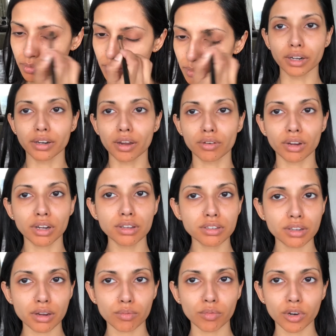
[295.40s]
Now
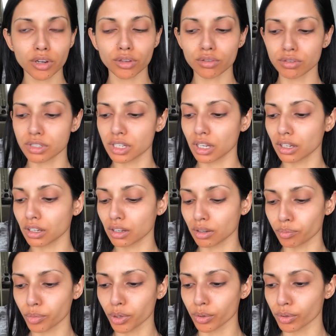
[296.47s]
anytime we're using a
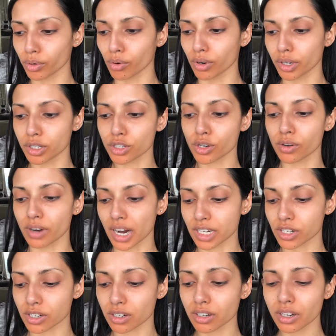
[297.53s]
pure orange
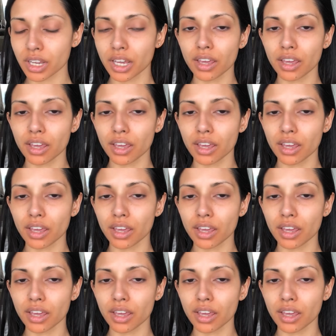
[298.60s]
corrector,